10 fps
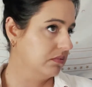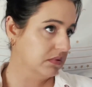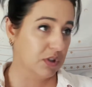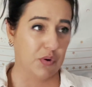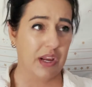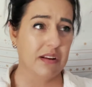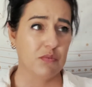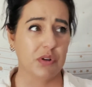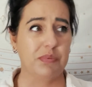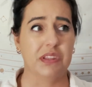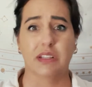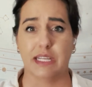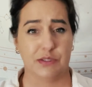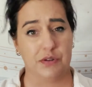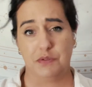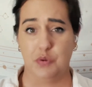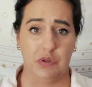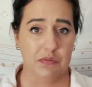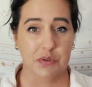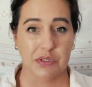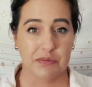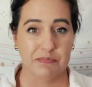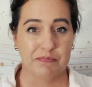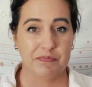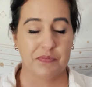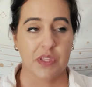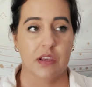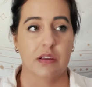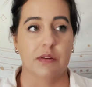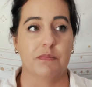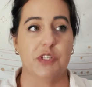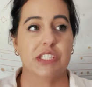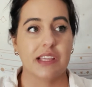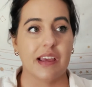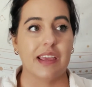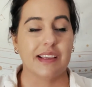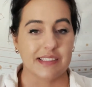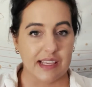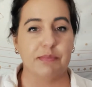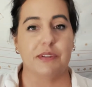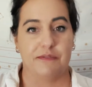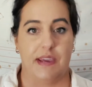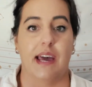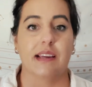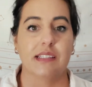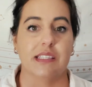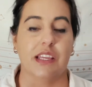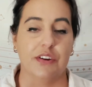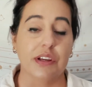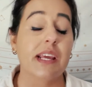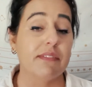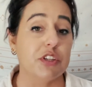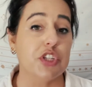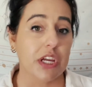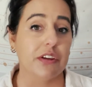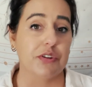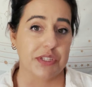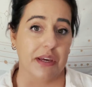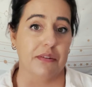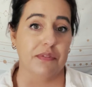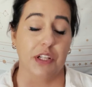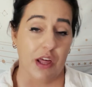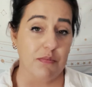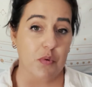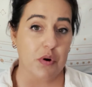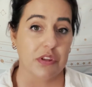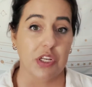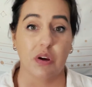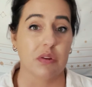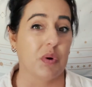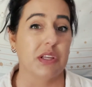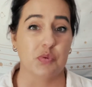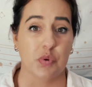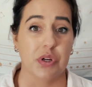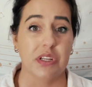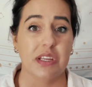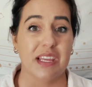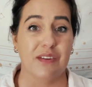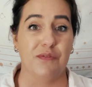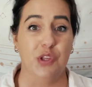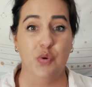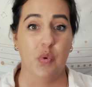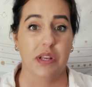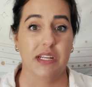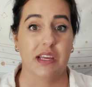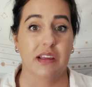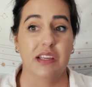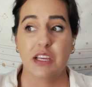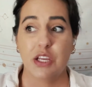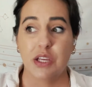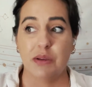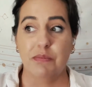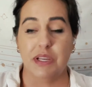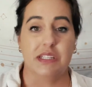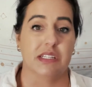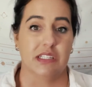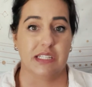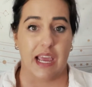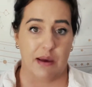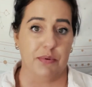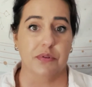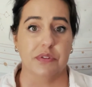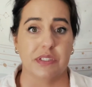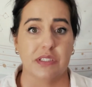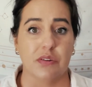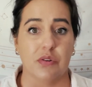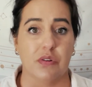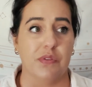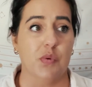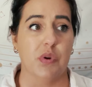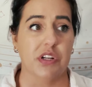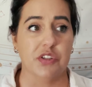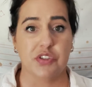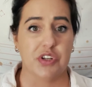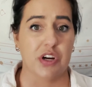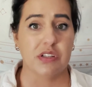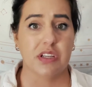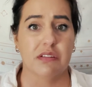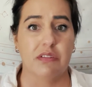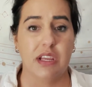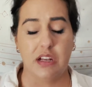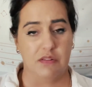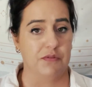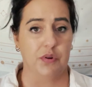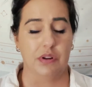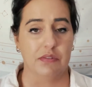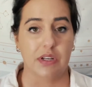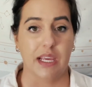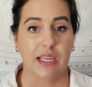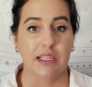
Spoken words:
Kratom would be the lesser of two evils. Just accept the fact that you're gonna have to check yourself a lot more than you otherwise would if you wanted to be addicted to apples, or if you wanted to start eating fruit every day,